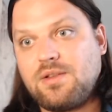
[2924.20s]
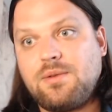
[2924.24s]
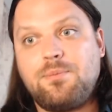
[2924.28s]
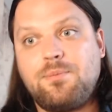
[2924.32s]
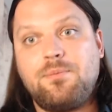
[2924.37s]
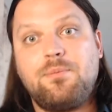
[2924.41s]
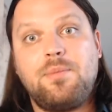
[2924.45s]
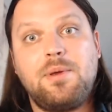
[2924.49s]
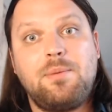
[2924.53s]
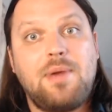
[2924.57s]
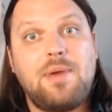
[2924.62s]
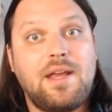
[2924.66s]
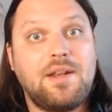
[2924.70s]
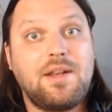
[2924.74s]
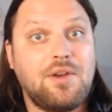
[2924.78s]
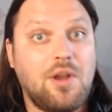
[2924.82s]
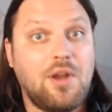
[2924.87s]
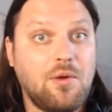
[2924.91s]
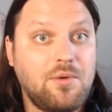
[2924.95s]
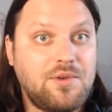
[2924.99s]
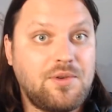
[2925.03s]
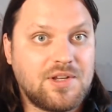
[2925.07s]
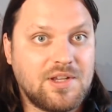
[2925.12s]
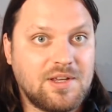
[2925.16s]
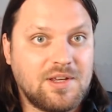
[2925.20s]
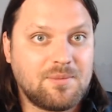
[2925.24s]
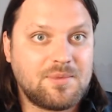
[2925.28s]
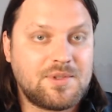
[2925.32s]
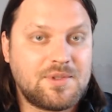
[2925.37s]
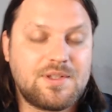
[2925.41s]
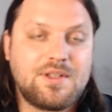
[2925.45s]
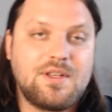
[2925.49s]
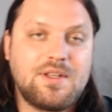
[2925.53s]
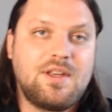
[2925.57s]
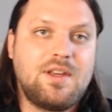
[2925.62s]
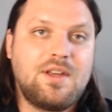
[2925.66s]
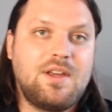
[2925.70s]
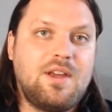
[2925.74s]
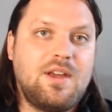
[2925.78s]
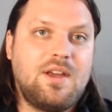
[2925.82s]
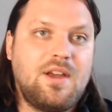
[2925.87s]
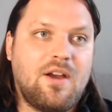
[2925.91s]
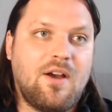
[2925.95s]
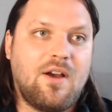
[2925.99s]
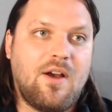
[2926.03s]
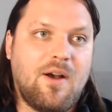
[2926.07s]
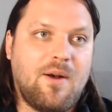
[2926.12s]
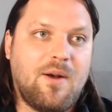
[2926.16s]
be paid no tips
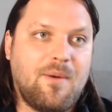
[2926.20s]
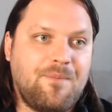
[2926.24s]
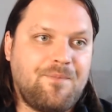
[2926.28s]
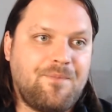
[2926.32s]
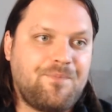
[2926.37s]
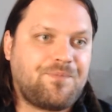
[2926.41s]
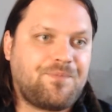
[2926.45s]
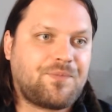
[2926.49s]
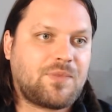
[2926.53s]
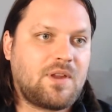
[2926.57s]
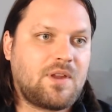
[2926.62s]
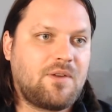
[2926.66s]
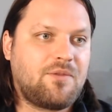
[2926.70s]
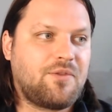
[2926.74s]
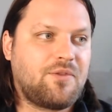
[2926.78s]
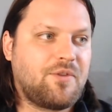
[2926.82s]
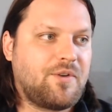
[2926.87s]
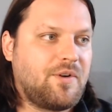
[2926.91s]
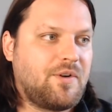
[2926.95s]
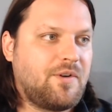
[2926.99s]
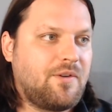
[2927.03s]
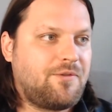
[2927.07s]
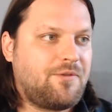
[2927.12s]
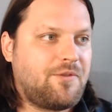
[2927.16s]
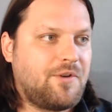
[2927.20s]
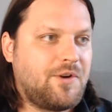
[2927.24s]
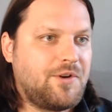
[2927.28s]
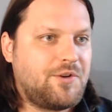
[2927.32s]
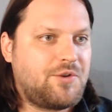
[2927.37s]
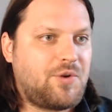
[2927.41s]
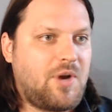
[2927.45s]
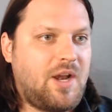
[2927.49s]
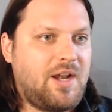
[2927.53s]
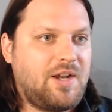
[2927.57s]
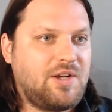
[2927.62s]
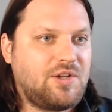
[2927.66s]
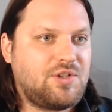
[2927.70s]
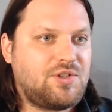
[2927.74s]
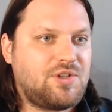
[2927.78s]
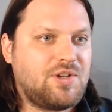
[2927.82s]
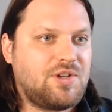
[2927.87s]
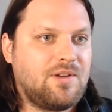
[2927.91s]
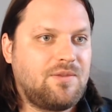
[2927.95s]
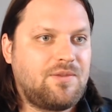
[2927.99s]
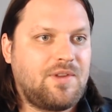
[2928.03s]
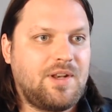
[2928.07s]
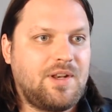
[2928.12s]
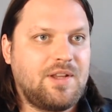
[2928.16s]
for a training
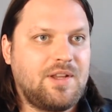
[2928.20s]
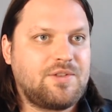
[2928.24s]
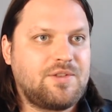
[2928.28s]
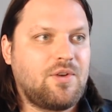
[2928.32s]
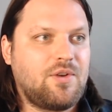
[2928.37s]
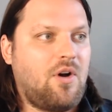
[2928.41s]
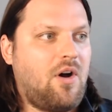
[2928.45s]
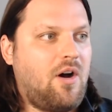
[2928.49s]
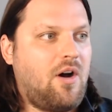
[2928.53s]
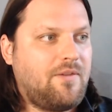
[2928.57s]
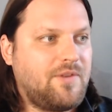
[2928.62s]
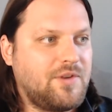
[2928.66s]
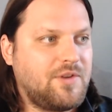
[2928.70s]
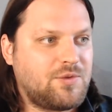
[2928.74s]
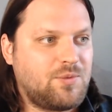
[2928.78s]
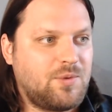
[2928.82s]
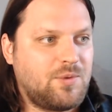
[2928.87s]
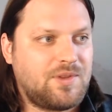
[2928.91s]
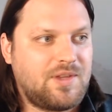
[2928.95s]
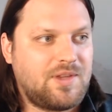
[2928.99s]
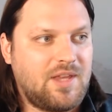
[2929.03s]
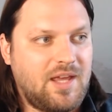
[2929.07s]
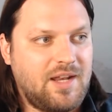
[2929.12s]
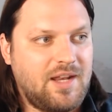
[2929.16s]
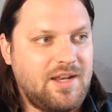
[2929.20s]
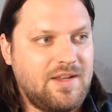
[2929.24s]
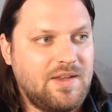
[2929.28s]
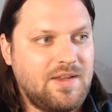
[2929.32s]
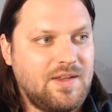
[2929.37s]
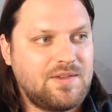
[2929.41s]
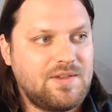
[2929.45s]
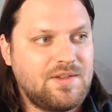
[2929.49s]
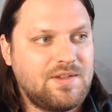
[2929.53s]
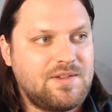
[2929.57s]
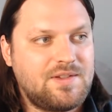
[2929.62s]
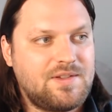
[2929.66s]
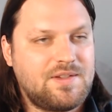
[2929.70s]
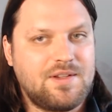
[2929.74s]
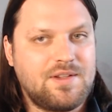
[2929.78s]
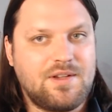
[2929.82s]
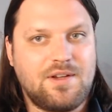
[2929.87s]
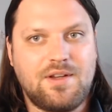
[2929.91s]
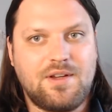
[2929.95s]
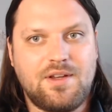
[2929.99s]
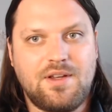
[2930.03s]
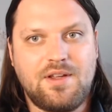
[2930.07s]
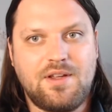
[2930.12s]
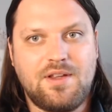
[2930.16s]
shift, and it's obvious what that is.
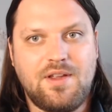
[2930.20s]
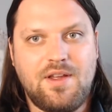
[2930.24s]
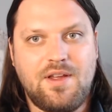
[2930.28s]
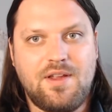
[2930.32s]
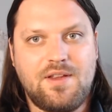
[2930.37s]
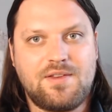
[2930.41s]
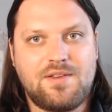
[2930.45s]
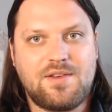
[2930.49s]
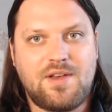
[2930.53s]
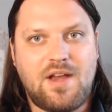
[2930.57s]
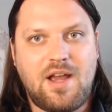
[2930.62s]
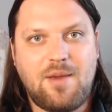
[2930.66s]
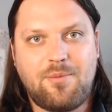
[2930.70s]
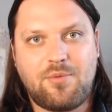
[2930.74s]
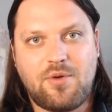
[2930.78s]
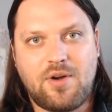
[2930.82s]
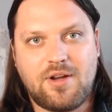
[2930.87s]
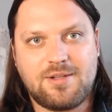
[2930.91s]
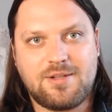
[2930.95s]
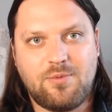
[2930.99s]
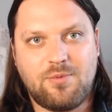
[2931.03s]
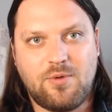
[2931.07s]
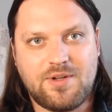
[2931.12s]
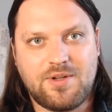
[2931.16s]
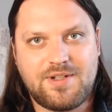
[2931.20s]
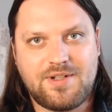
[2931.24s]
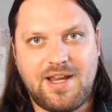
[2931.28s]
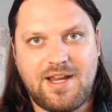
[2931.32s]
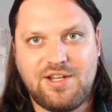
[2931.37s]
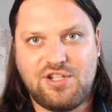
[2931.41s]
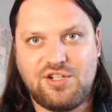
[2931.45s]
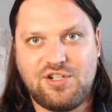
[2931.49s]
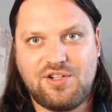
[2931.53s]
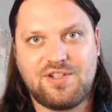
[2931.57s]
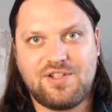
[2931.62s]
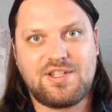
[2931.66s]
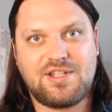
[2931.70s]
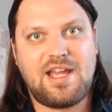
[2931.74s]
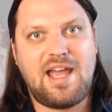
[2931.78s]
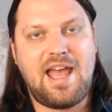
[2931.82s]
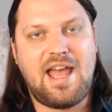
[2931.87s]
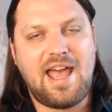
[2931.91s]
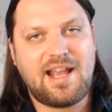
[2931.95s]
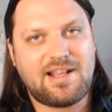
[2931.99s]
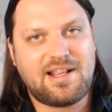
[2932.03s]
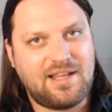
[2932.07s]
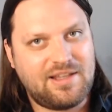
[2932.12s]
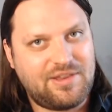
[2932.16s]
It's hyper exploitation, because they
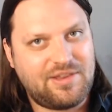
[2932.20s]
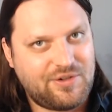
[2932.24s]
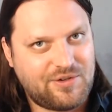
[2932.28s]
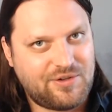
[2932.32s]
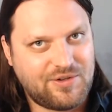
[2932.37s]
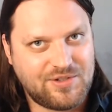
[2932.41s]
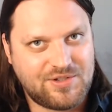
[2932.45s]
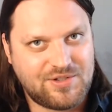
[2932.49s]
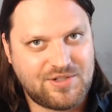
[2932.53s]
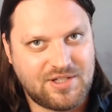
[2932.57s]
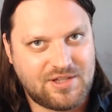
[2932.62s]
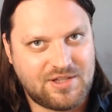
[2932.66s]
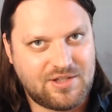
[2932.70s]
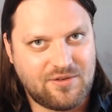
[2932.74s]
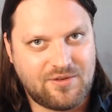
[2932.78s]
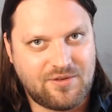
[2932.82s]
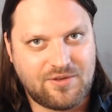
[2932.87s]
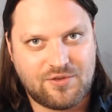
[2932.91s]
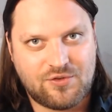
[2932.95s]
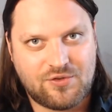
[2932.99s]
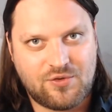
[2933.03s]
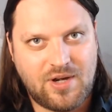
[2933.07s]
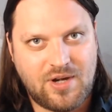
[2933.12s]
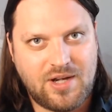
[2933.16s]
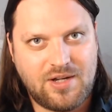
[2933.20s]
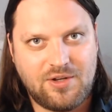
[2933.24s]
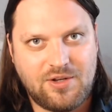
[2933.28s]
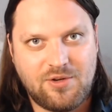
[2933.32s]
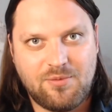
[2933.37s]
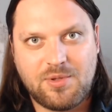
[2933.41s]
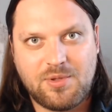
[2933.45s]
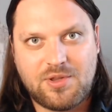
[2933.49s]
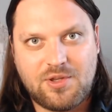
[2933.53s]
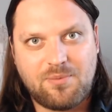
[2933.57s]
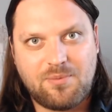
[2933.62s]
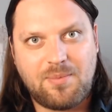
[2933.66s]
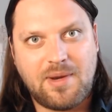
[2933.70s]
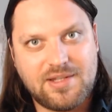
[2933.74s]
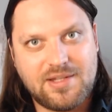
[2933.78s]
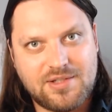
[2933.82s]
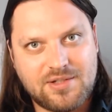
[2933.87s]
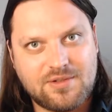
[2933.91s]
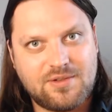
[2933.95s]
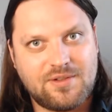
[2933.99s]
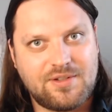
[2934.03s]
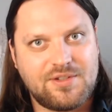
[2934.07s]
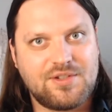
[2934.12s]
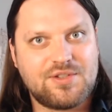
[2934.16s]
act like they're going to sit there and train you, but they're
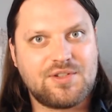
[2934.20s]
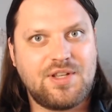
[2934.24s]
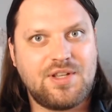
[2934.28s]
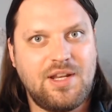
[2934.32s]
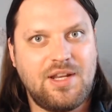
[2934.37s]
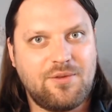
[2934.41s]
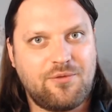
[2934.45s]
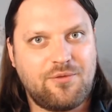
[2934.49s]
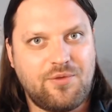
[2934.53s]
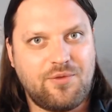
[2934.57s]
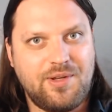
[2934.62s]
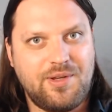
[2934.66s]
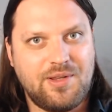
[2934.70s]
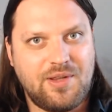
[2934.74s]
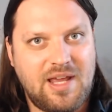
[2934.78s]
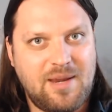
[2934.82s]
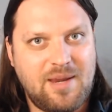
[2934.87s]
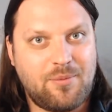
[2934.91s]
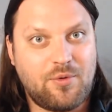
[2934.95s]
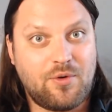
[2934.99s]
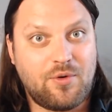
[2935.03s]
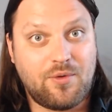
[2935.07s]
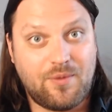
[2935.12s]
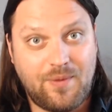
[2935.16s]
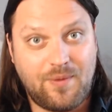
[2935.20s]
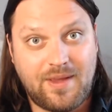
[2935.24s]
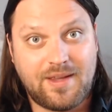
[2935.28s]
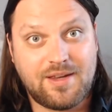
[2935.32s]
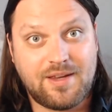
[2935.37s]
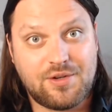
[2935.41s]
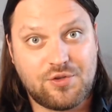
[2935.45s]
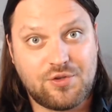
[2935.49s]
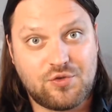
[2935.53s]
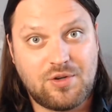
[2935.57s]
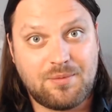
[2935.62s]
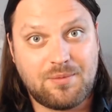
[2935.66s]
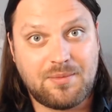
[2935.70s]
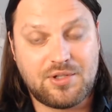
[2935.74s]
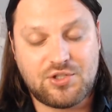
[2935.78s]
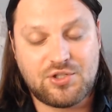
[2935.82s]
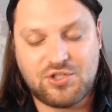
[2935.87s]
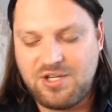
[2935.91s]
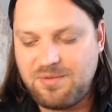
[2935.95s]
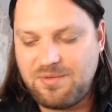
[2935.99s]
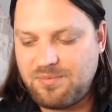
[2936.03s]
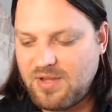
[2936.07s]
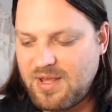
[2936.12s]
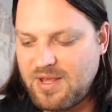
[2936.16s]
basically just getting free labor, or like extremely
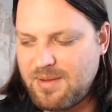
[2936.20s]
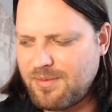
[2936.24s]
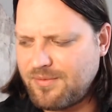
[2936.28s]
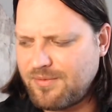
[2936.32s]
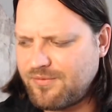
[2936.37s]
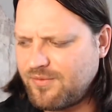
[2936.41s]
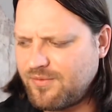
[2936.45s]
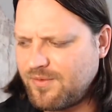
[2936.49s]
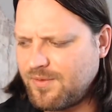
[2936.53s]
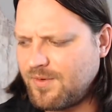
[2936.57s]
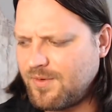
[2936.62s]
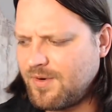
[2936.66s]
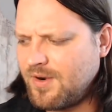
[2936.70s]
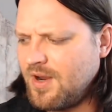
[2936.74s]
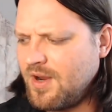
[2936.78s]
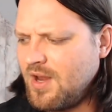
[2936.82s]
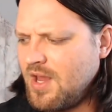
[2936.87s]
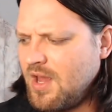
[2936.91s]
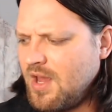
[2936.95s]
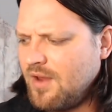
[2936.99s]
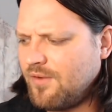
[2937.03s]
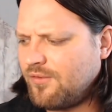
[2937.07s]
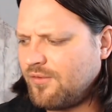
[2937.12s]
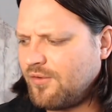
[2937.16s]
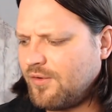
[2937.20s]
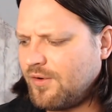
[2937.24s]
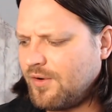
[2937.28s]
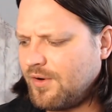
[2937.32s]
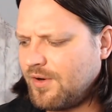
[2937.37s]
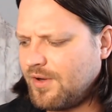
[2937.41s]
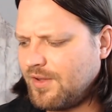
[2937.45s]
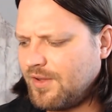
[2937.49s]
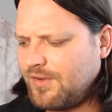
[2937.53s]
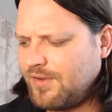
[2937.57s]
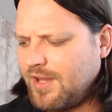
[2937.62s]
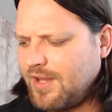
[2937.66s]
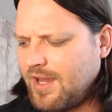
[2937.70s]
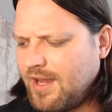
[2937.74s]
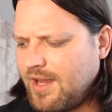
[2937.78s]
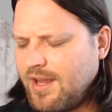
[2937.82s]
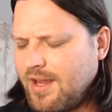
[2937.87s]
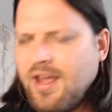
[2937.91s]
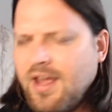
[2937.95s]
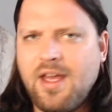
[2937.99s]
cheap labor for a day.